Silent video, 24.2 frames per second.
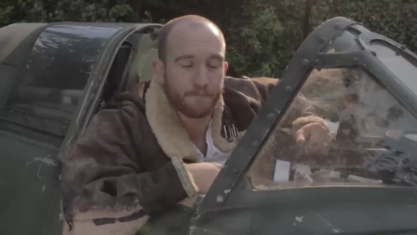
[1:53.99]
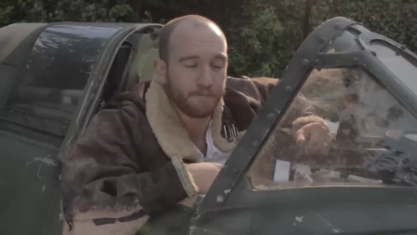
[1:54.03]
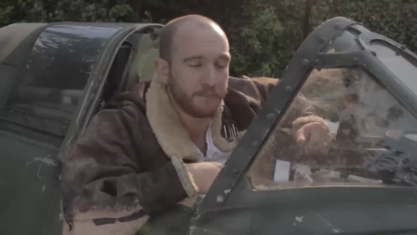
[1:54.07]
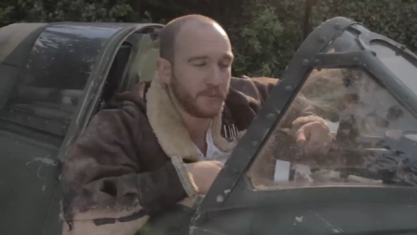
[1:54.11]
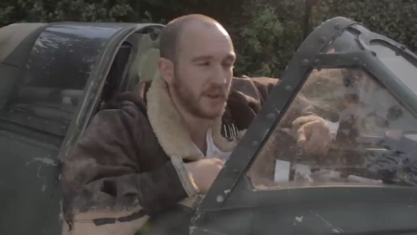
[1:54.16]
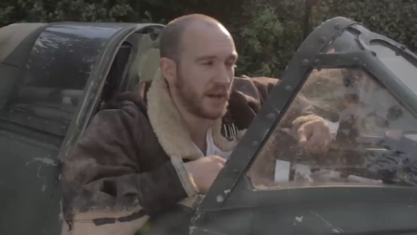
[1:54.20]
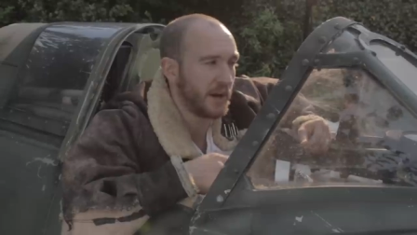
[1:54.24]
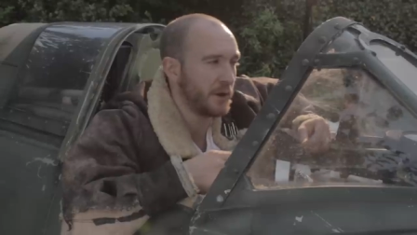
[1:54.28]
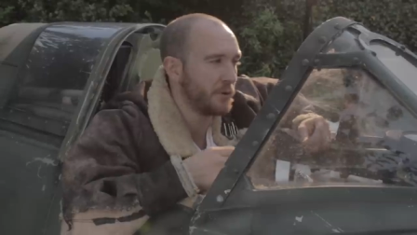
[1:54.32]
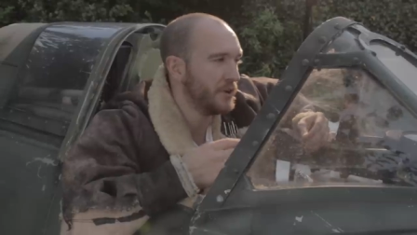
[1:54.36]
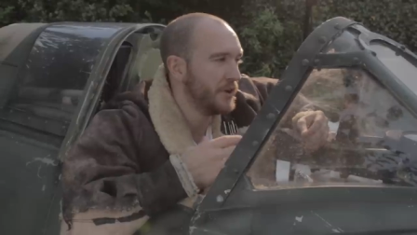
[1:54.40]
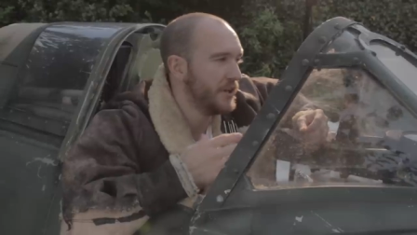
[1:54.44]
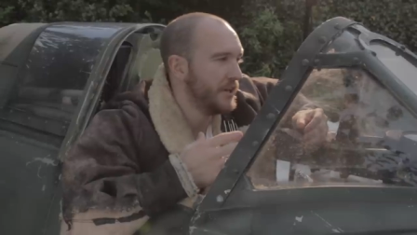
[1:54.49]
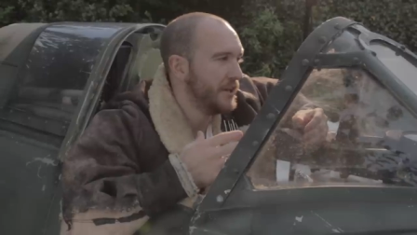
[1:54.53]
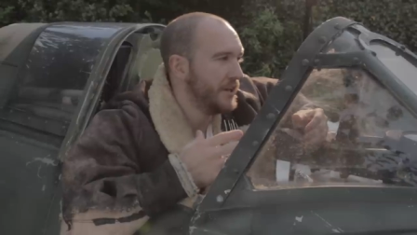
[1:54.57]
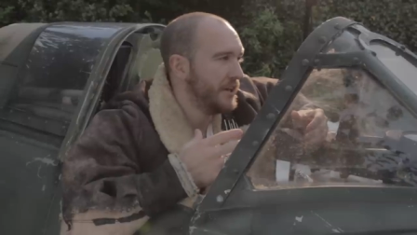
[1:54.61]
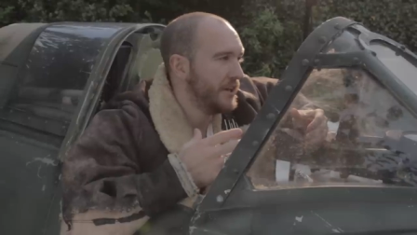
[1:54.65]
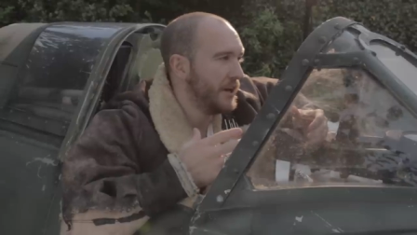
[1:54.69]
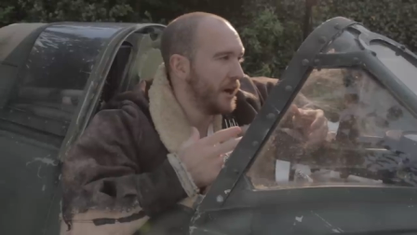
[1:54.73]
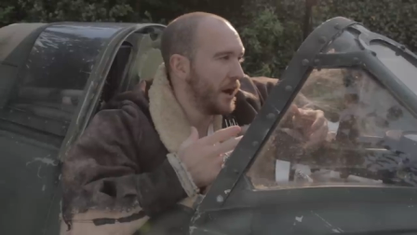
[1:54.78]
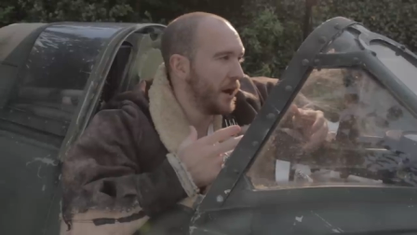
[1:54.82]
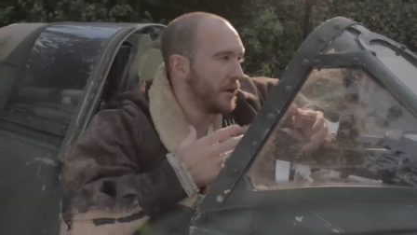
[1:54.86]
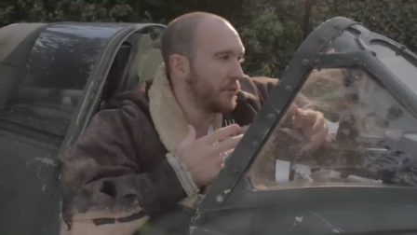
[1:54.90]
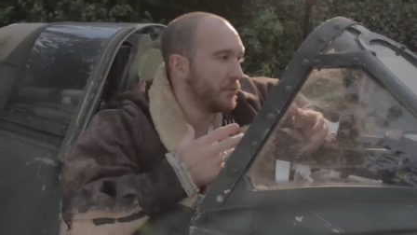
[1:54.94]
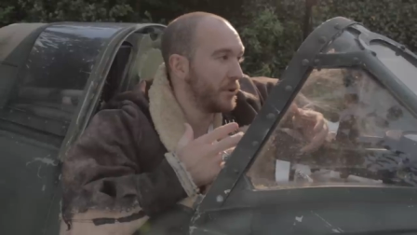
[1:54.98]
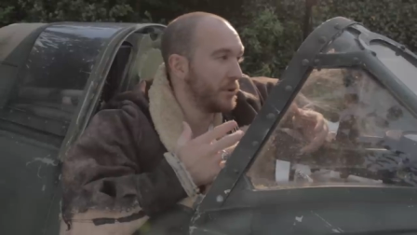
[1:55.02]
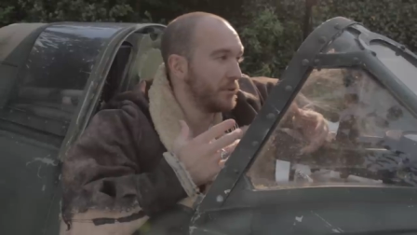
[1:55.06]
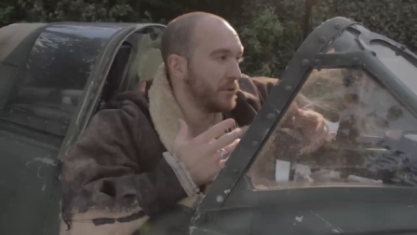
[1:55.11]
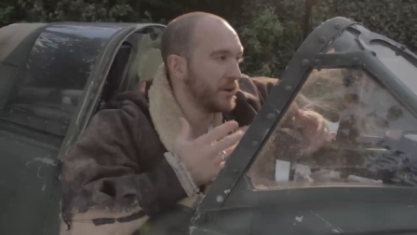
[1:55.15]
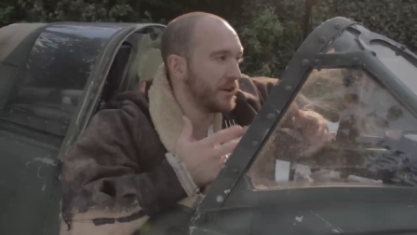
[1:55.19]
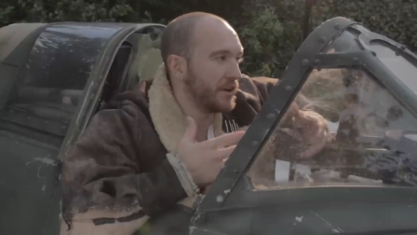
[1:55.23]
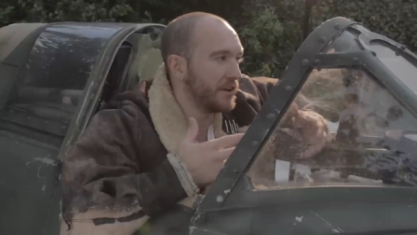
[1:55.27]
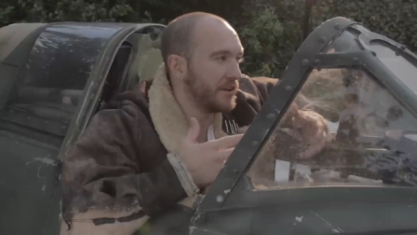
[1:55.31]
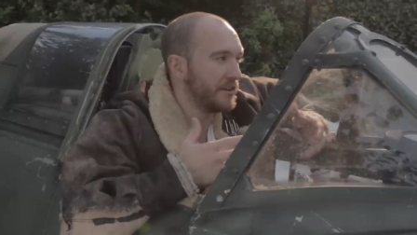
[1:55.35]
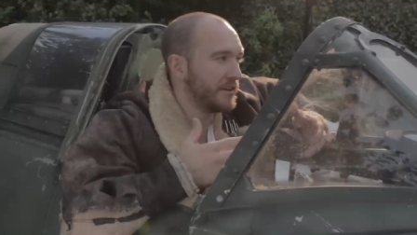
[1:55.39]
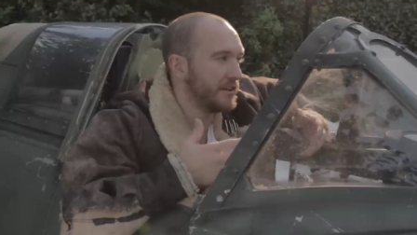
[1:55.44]
Now, we
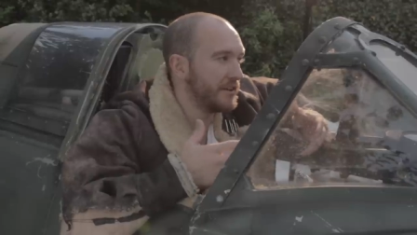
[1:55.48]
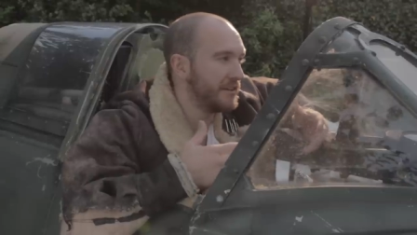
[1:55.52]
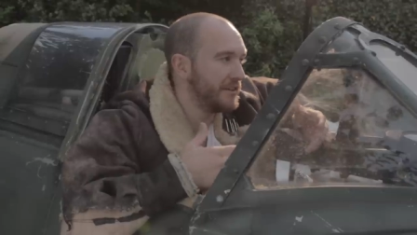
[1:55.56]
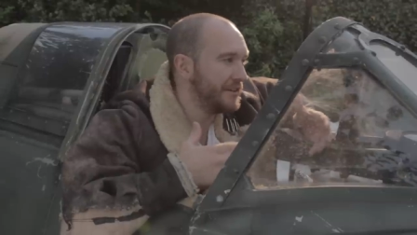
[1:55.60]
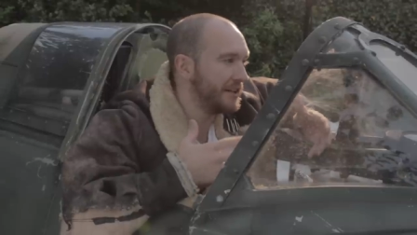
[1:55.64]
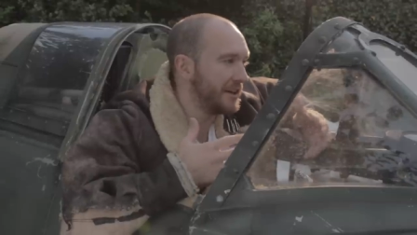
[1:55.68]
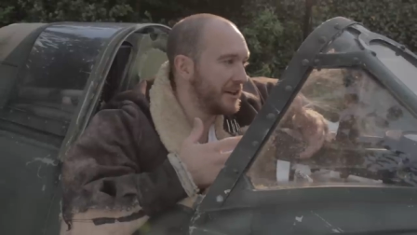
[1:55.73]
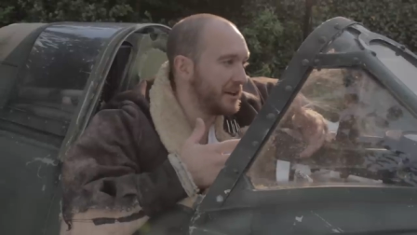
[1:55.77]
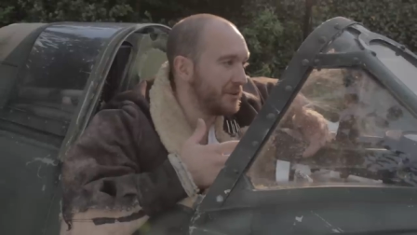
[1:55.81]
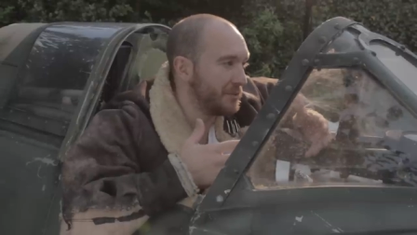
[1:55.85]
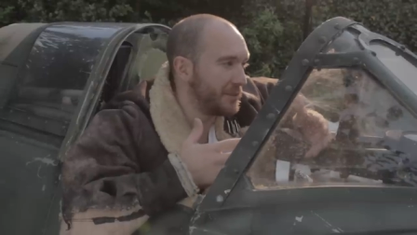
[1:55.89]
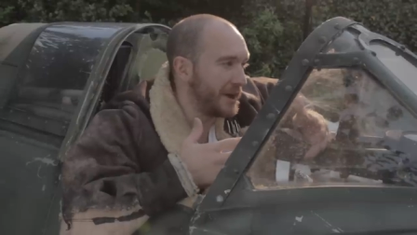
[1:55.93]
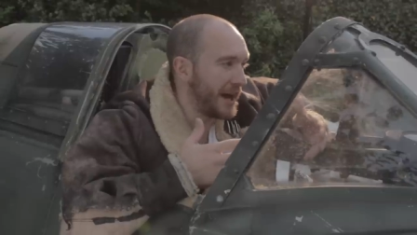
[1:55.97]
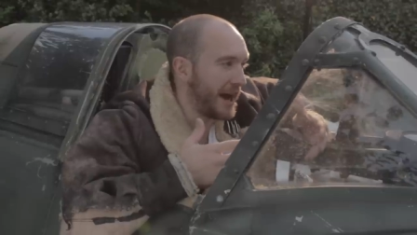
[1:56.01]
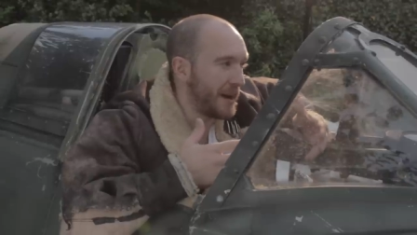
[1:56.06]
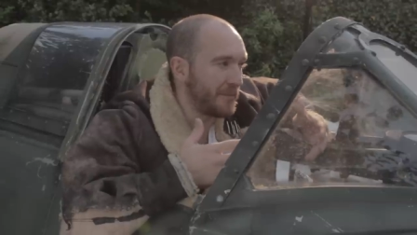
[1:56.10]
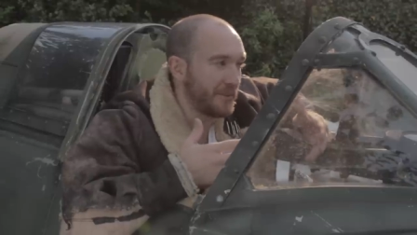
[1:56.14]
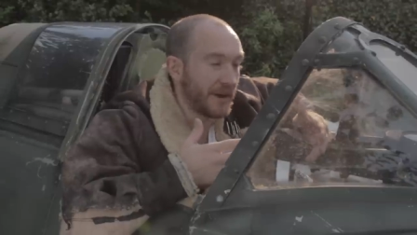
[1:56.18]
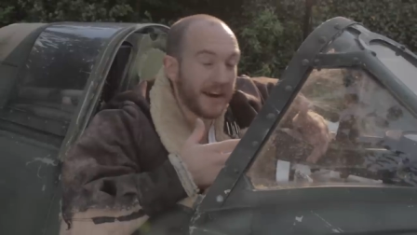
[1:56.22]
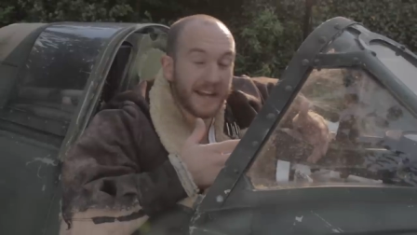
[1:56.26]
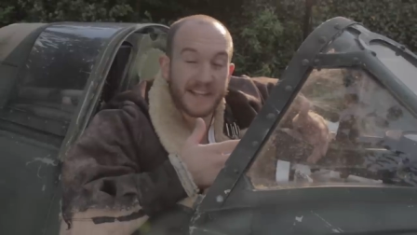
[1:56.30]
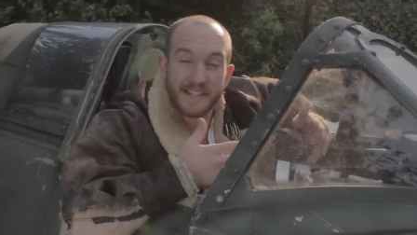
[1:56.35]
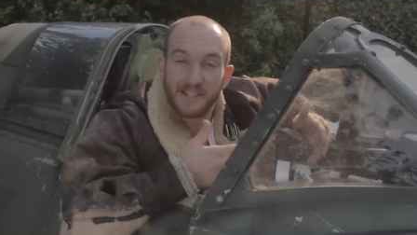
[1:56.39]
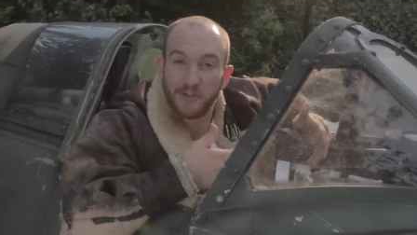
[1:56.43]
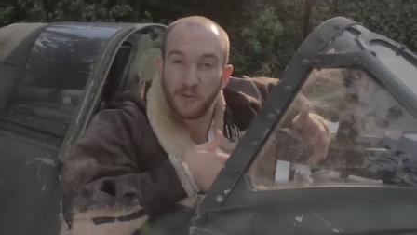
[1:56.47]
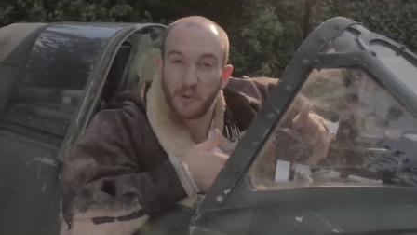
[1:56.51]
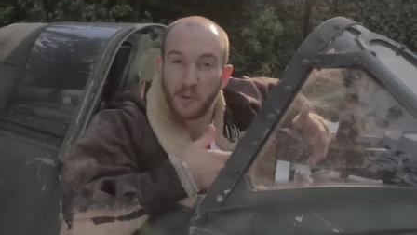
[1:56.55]
were a little bit apprehensive